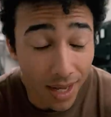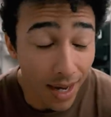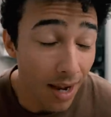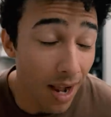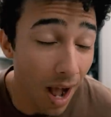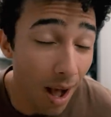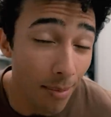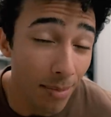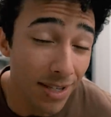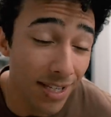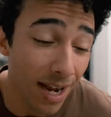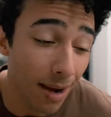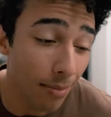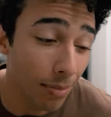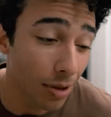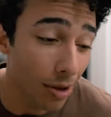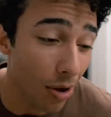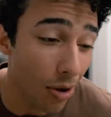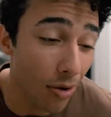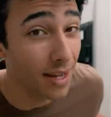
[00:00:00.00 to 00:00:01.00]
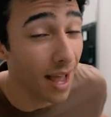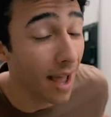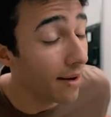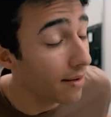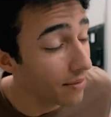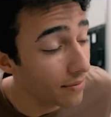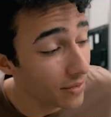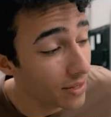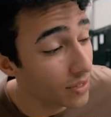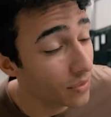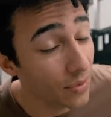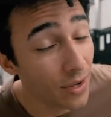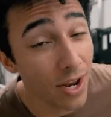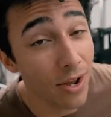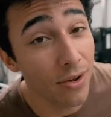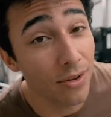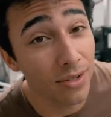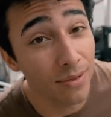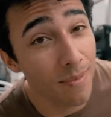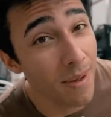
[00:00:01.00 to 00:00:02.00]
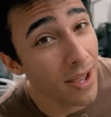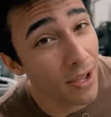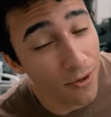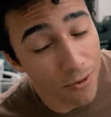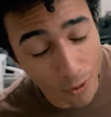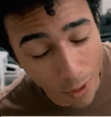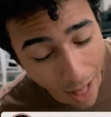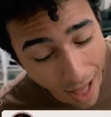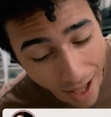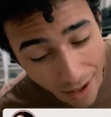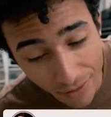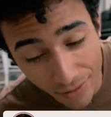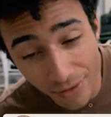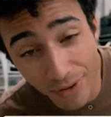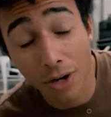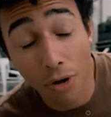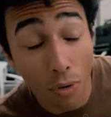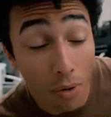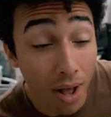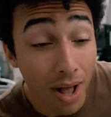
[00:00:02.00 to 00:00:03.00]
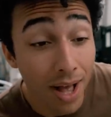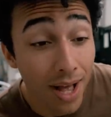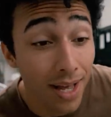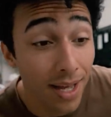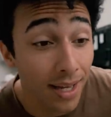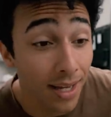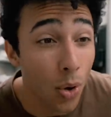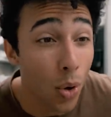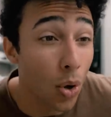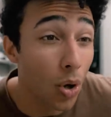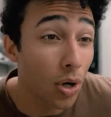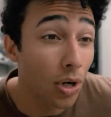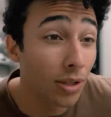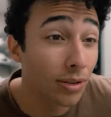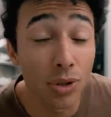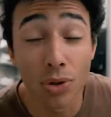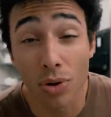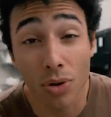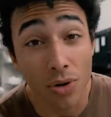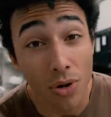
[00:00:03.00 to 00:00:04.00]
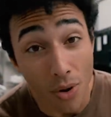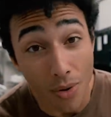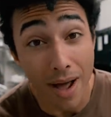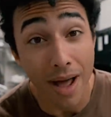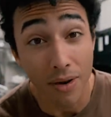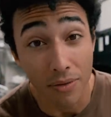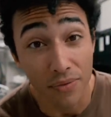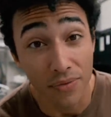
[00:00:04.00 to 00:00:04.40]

And comment down below if any of these videos make you laugh, cry, or you don't know how to